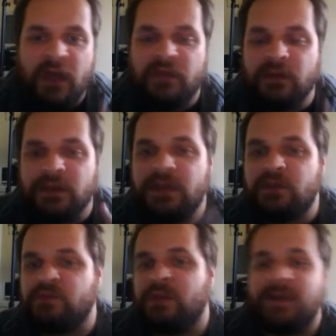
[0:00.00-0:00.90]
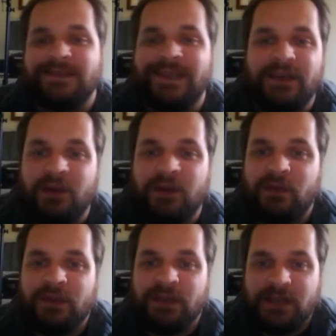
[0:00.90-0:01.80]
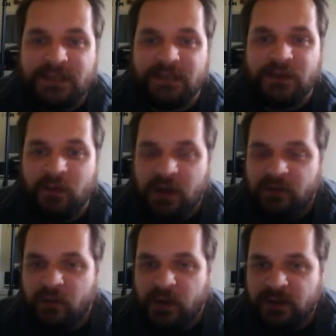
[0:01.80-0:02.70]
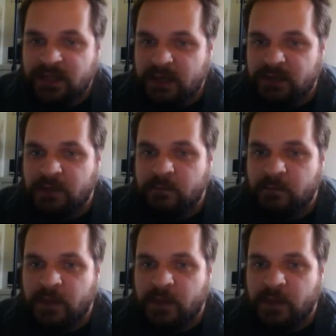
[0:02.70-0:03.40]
They're leaders because they don't listen to what everyone else tells them.